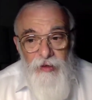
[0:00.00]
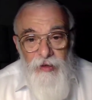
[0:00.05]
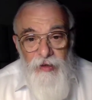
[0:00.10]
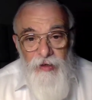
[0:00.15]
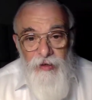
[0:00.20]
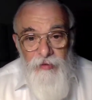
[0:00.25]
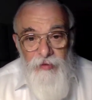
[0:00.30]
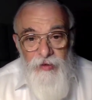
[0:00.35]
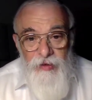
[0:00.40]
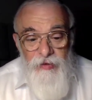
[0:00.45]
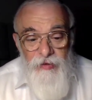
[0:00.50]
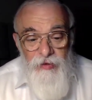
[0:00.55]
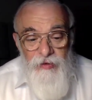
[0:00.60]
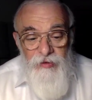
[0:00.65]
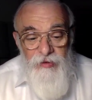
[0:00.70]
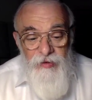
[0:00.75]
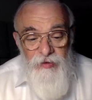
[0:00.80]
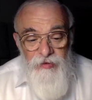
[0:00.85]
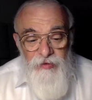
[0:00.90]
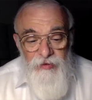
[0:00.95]
I mean,
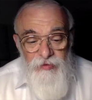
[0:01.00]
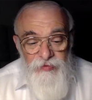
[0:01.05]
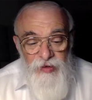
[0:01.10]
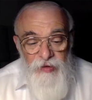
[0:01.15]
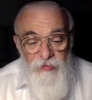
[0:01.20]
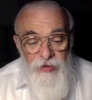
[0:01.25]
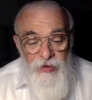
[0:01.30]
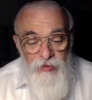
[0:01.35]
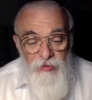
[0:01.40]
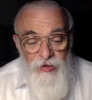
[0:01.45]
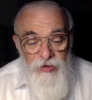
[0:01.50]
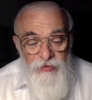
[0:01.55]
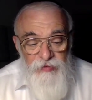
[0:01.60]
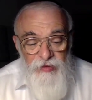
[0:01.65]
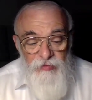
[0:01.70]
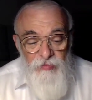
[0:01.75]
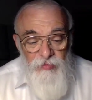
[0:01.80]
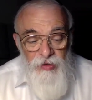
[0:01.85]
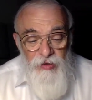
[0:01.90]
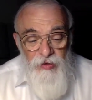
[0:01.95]
no, the famous question
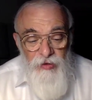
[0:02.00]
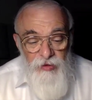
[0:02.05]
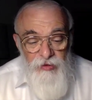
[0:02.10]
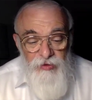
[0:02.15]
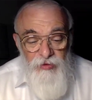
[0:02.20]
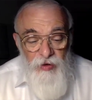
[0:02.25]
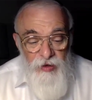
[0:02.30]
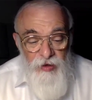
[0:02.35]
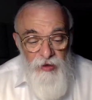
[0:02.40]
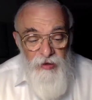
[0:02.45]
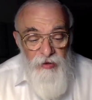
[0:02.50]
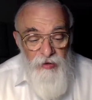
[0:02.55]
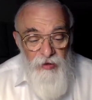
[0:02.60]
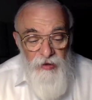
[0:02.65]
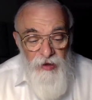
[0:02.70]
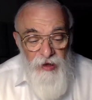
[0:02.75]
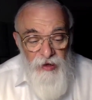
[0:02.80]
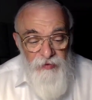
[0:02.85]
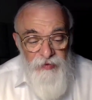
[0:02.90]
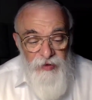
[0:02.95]
of the Gemara: oh, Eden
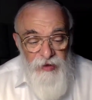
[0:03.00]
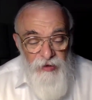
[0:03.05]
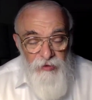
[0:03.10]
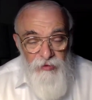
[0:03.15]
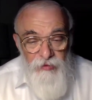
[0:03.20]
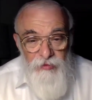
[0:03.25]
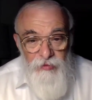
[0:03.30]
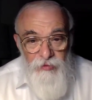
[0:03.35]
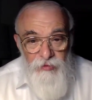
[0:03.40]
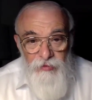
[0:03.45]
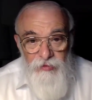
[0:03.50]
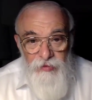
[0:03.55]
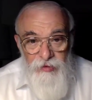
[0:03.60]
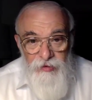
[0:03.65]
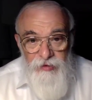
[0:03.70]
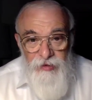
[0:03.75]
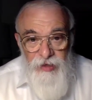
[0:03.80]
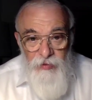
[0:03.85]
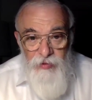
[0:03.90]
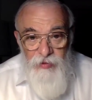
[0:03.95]

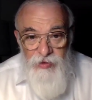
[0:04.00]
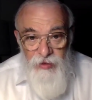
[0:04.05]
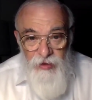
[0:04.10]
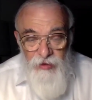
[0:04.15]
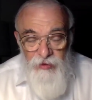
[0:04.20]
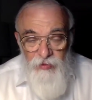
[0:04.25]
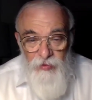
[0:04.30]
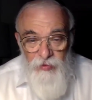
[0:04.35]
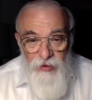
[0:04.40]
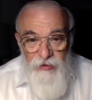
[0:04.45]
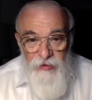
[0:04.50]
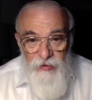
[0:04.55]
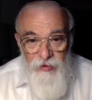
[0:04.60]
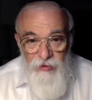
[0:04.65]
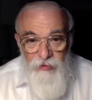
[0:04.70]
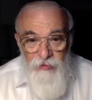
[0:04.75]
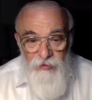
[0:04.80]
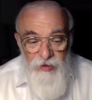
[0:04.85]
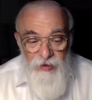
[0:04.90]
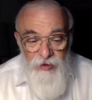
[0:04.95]
and now he's not one.
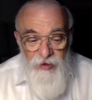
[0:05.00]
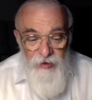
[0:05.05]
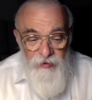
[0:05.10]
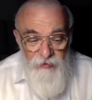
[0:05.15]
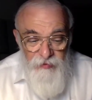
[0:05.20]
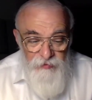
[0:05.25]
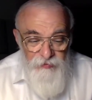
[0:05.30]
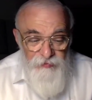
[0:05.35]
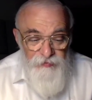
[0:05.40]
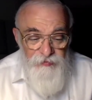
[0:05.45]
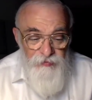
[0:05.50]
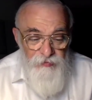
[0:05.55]
Only then.